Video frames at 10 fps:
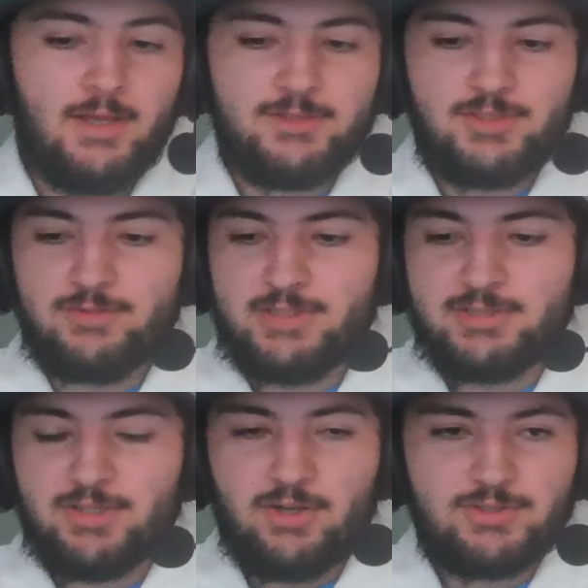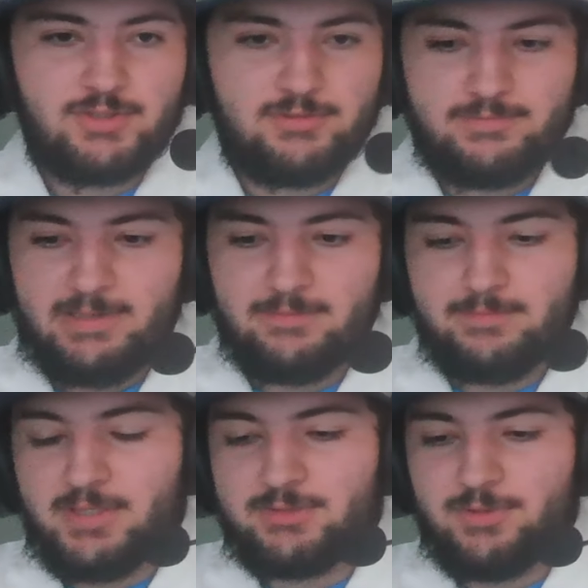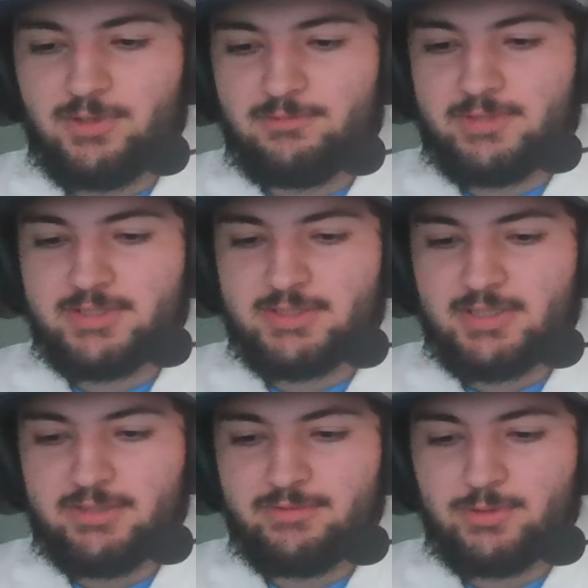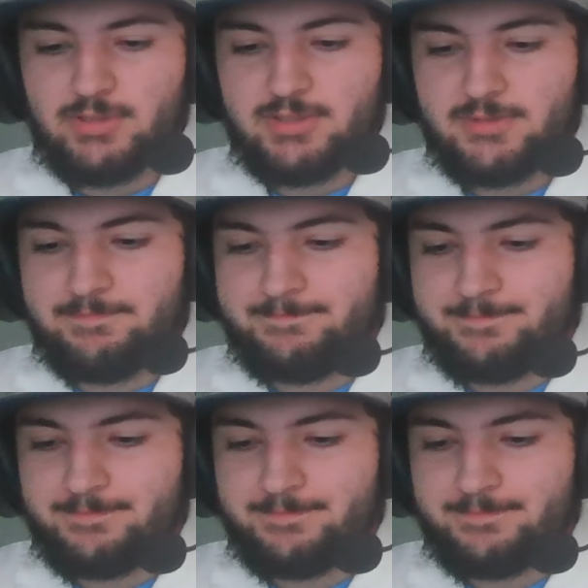So there's also about Buzzwole recently, of course.